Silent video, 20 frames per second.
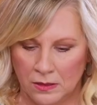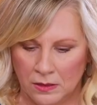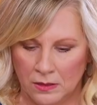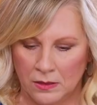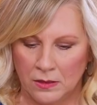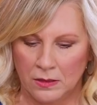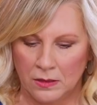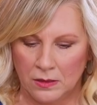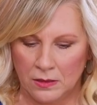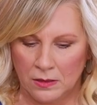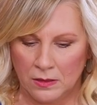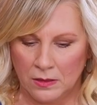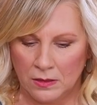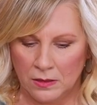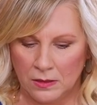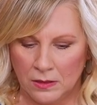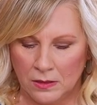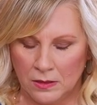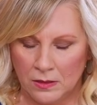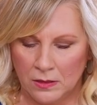
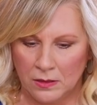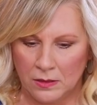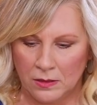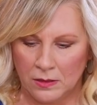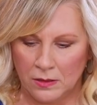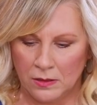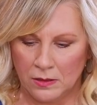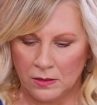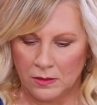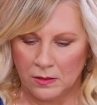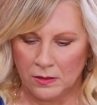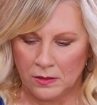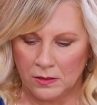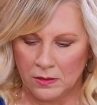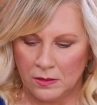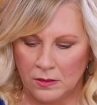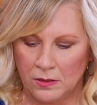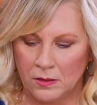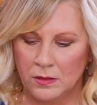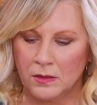
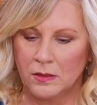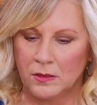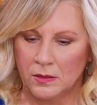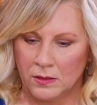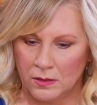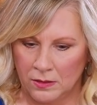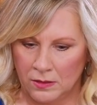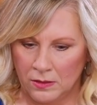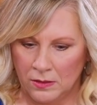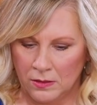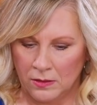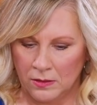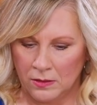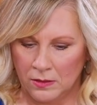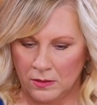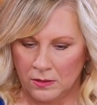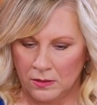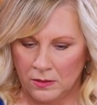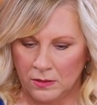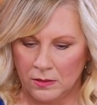
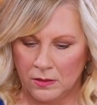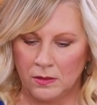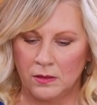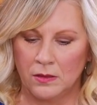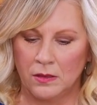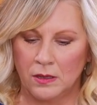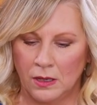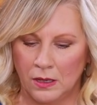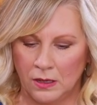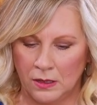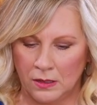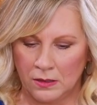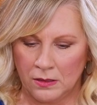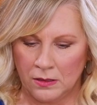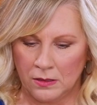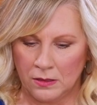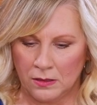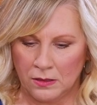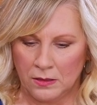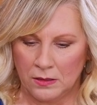
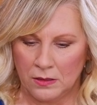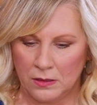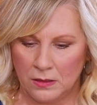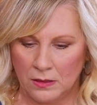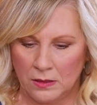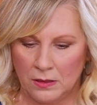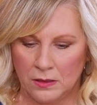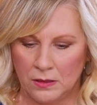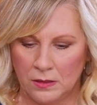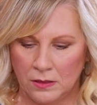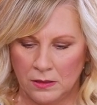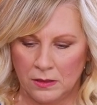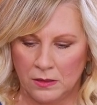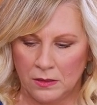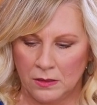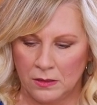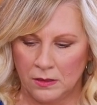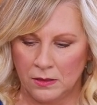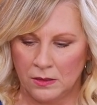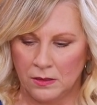
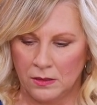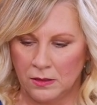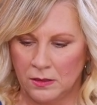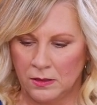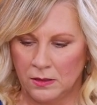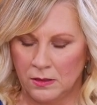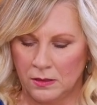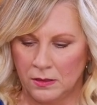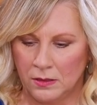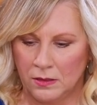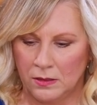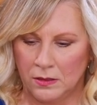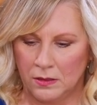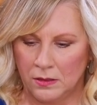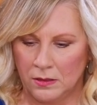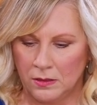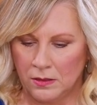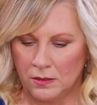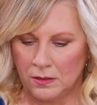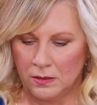
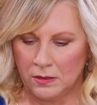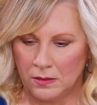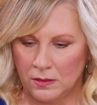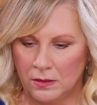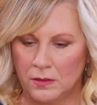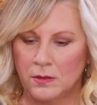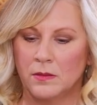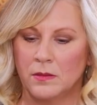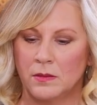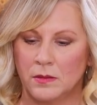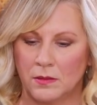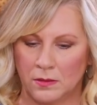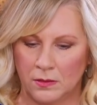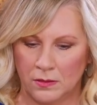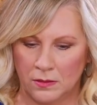(silent)